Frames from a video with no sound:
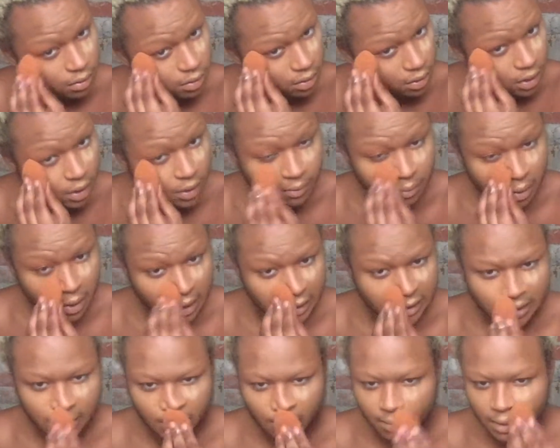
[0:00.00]
Or press
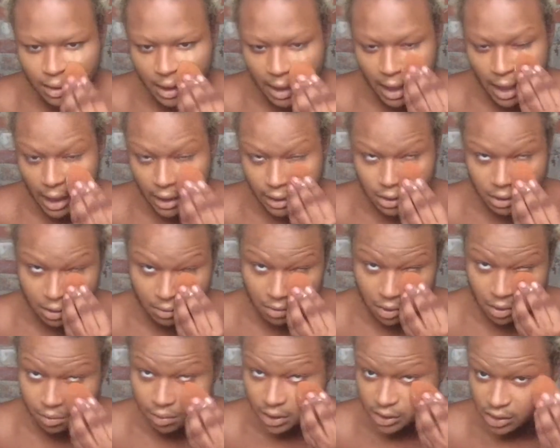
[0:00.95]
it, yeah, actually I'm
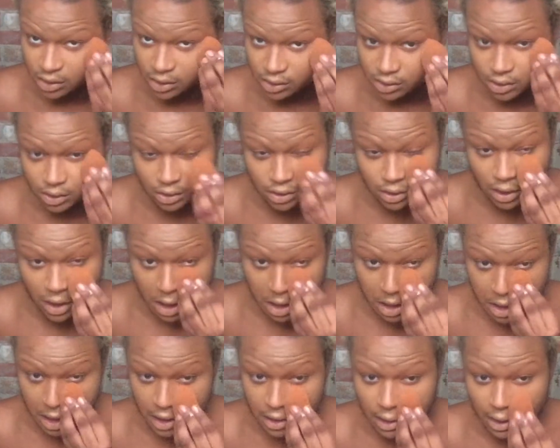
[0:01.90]
going to press it into the skin.
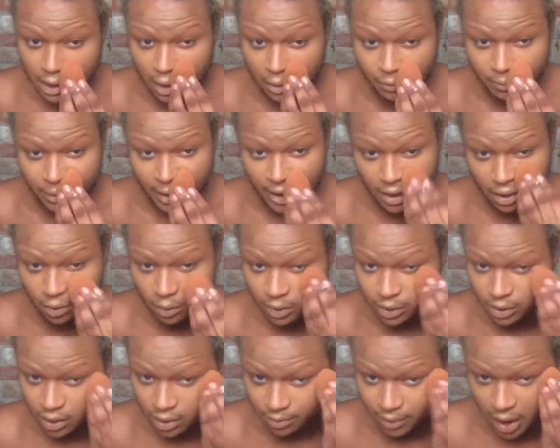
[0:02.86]
And then I'll bake with
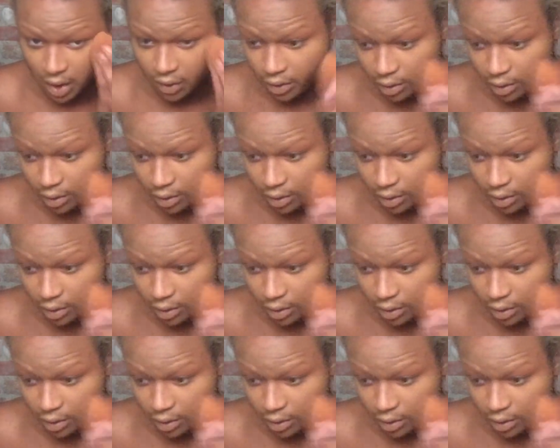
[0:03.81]
the powder